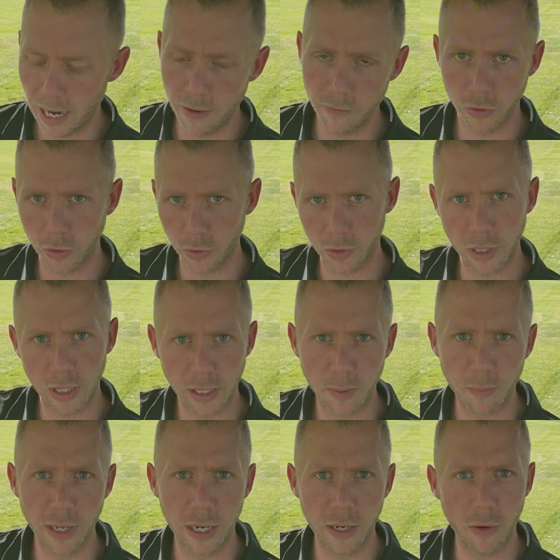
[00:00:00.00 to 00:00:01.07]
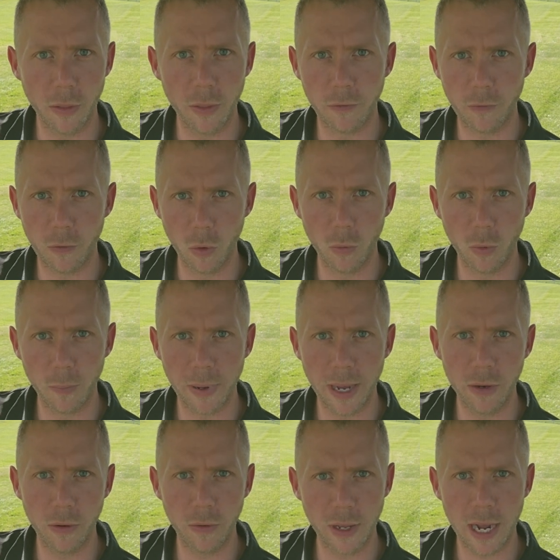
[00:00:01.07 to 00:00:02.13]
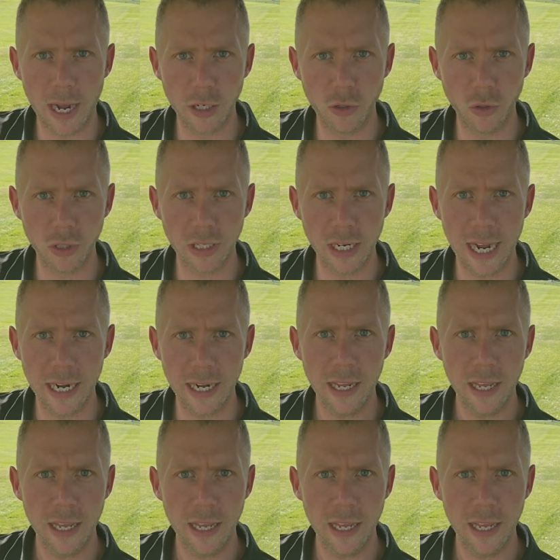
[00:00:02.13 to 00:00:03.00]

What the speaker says: ever so slightly planted on the forward pedal of the hydrostat.